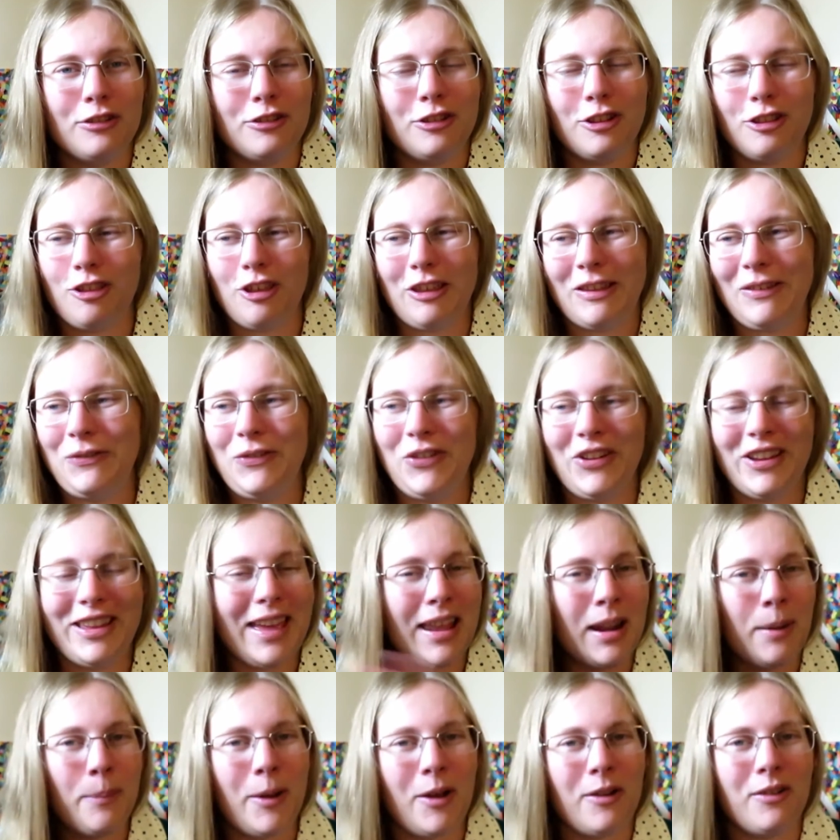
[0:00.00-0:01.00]
To just
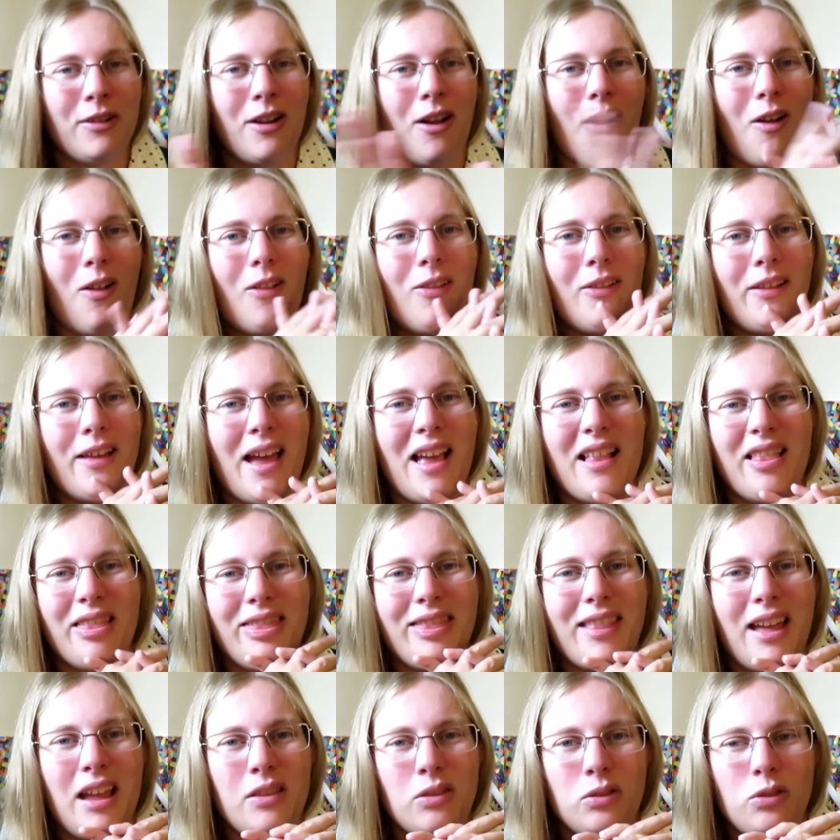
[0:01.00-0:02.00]
forget about it all
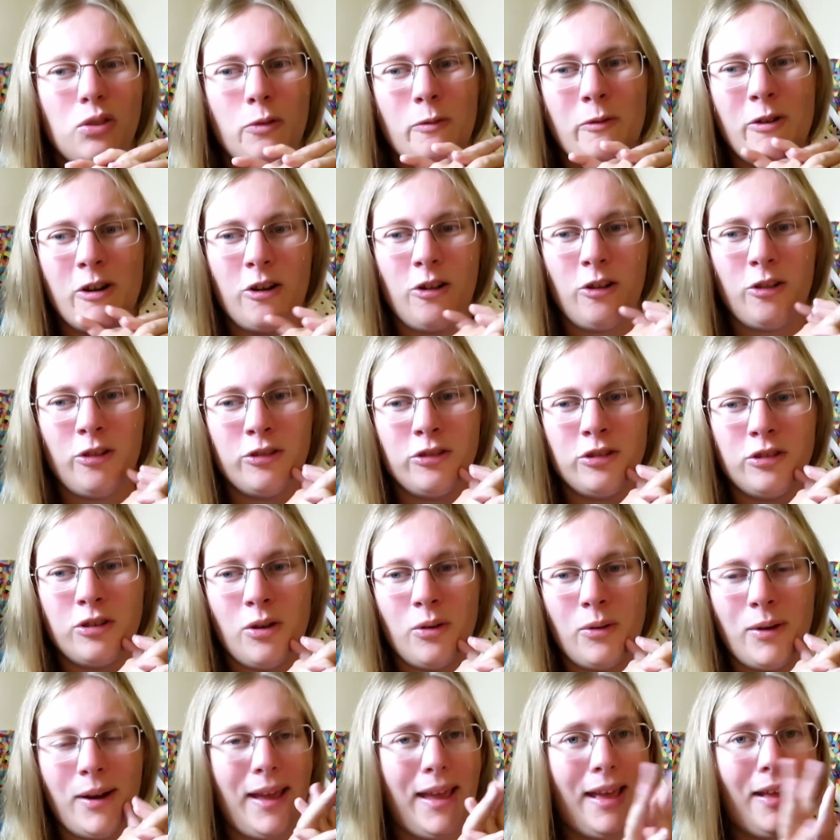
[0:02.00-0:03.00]
and let the world
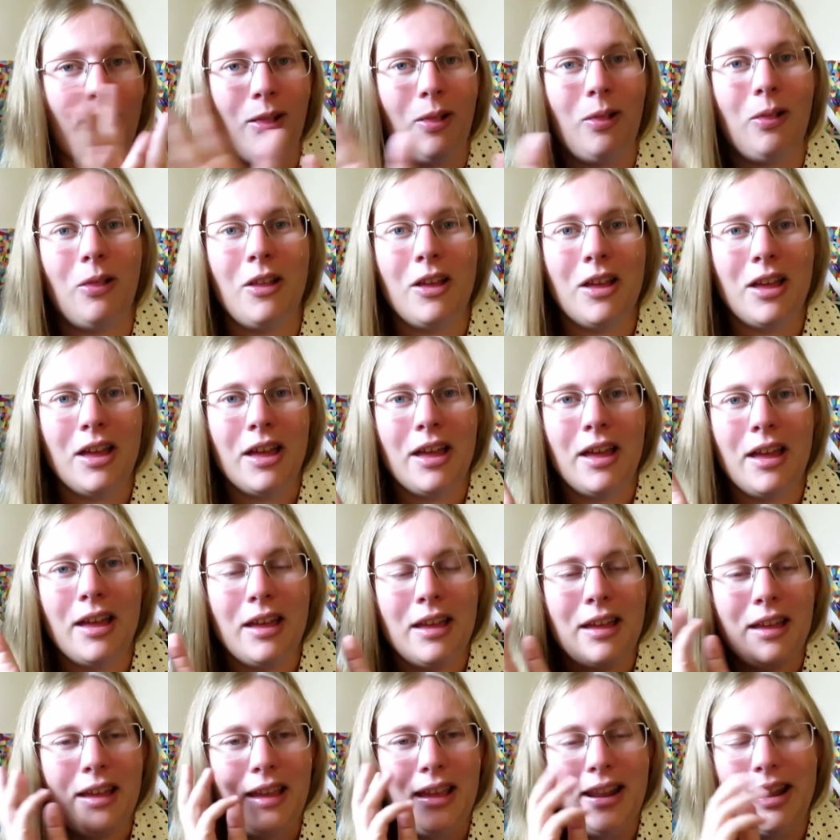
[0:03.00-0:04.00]
go to hell
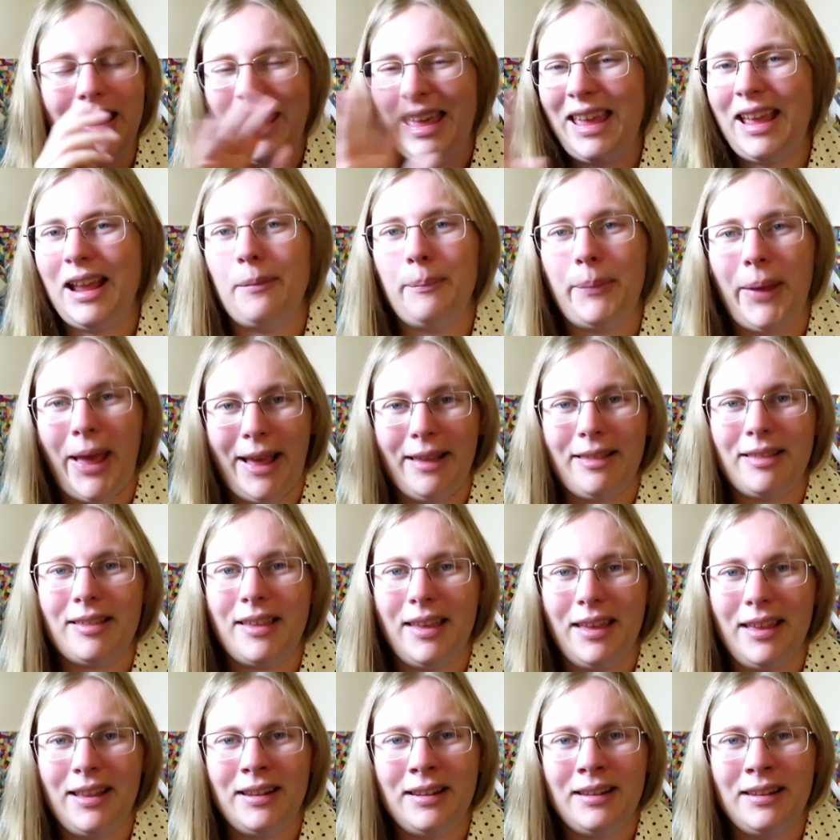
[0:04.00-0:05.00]
in a
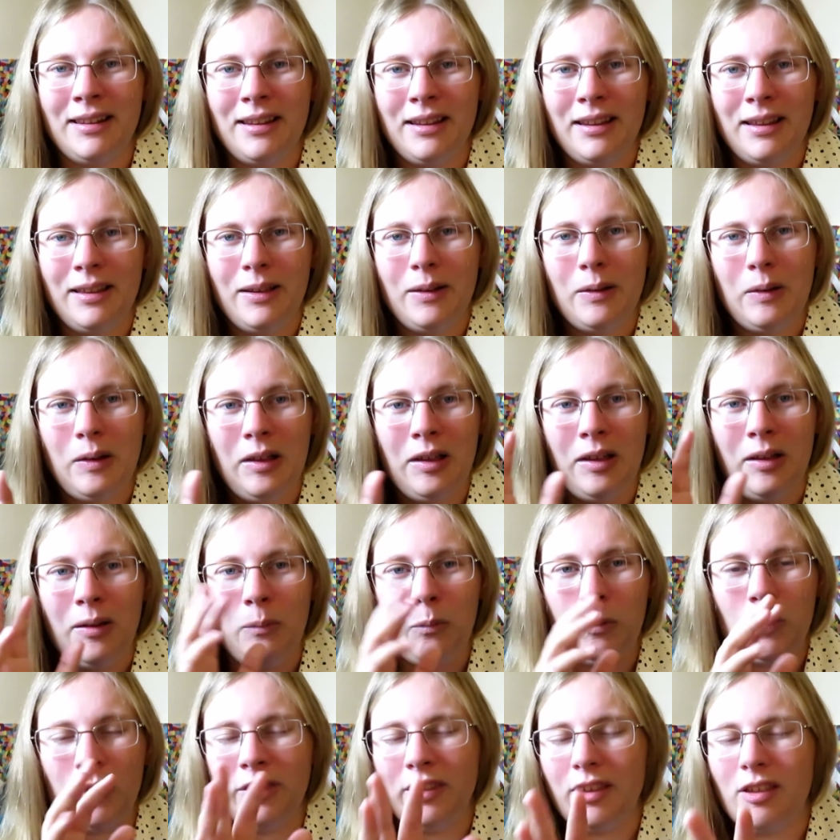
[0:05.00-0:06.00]
handbasket
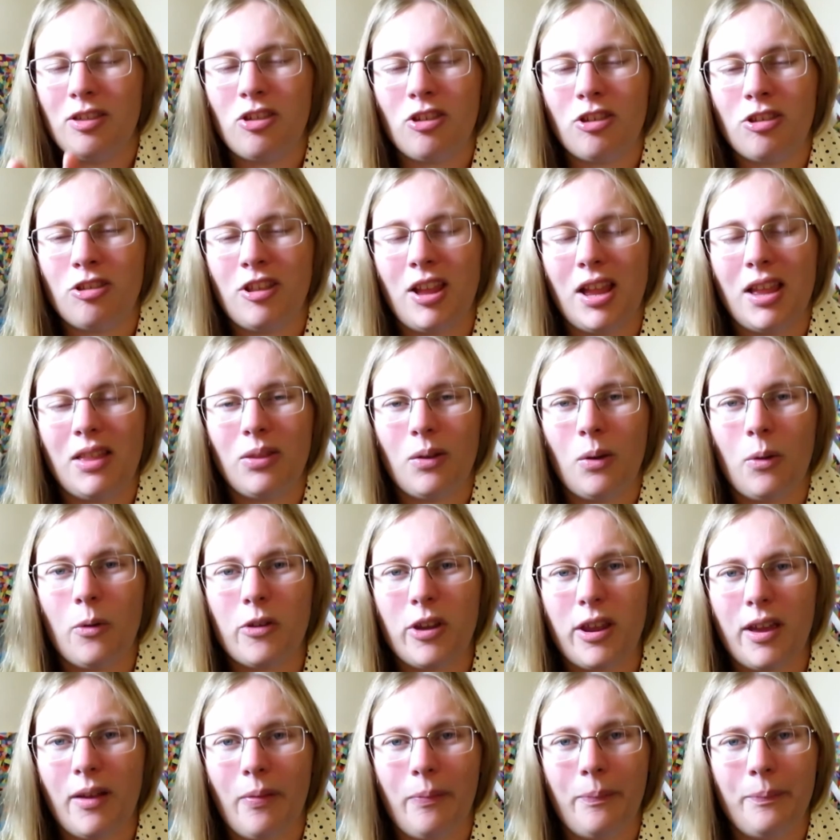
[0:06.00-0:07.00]
while they just stay in the
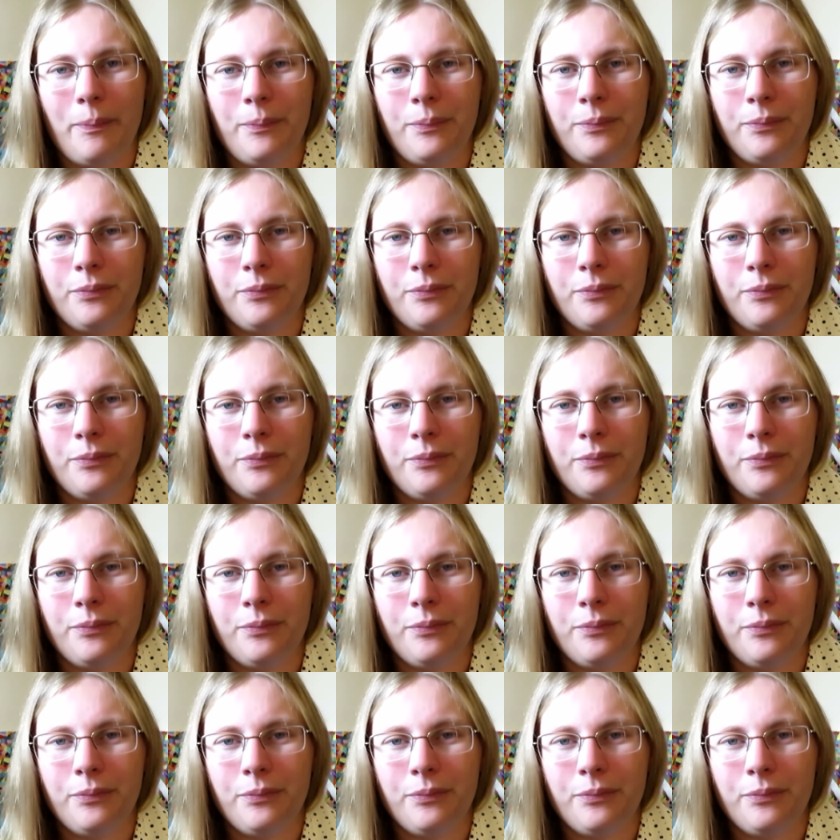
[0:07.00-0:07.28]
hotel.